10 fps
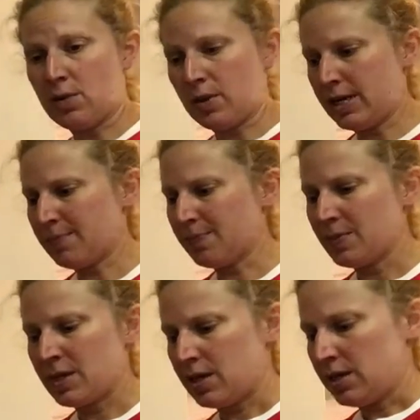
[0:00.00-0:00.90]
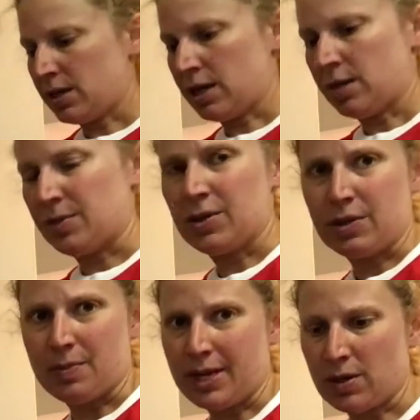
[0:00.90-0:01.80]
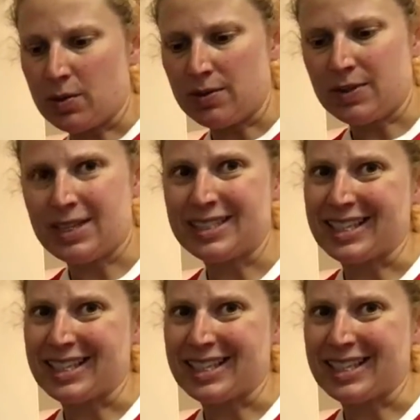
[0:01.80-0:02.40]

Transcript: way. You can microwave things.